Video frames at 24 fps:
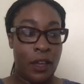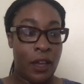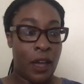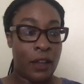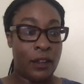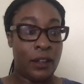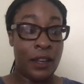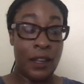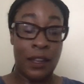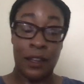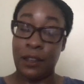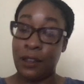I
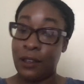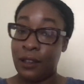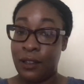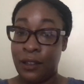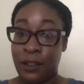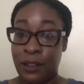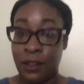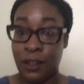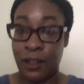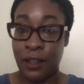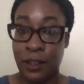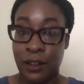think
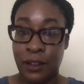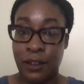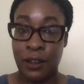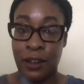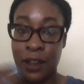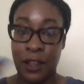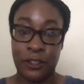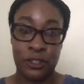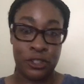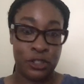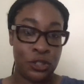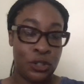
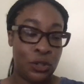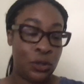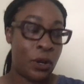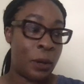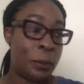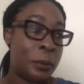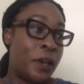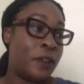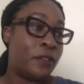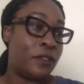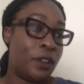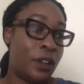that's true.
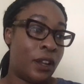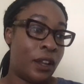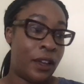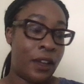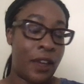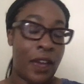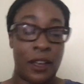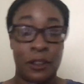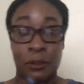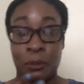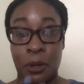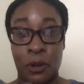I'm gonna have to
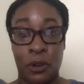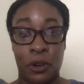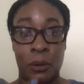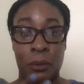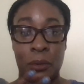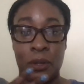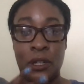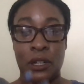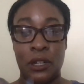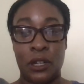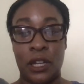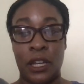ask my
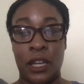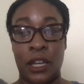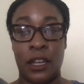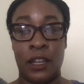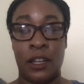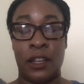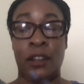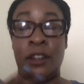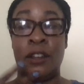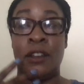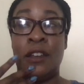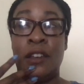grandmother
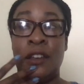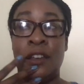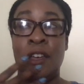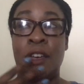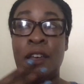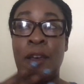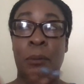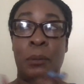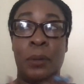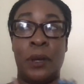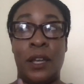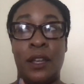again,
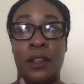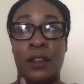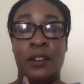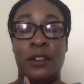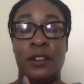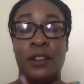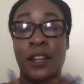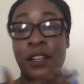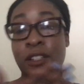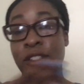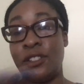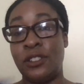but
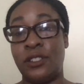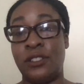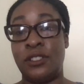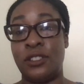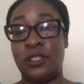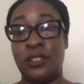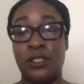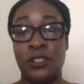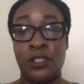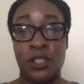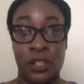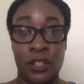that
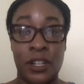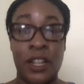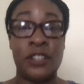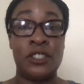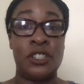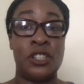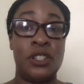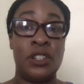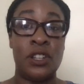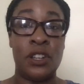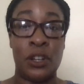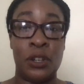
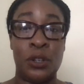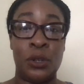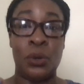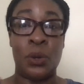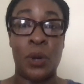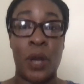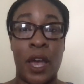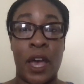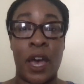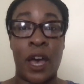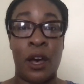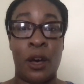should tell
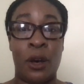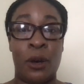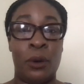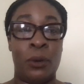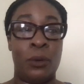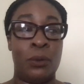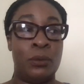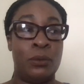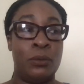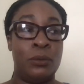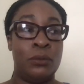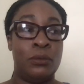you
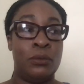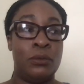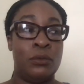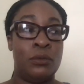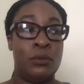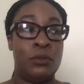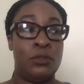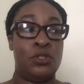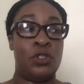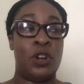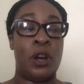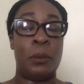how
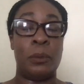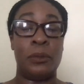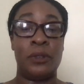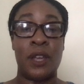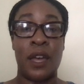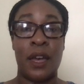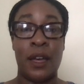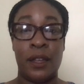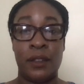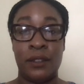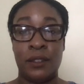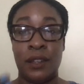
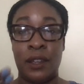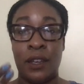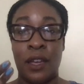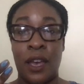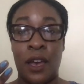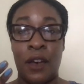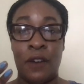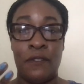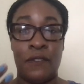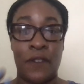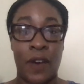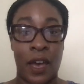traumatizing,
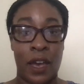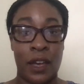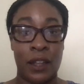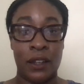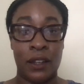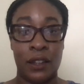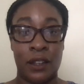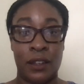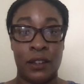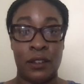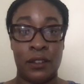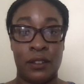how
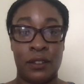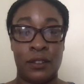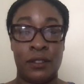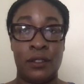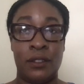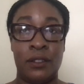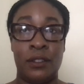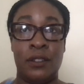violent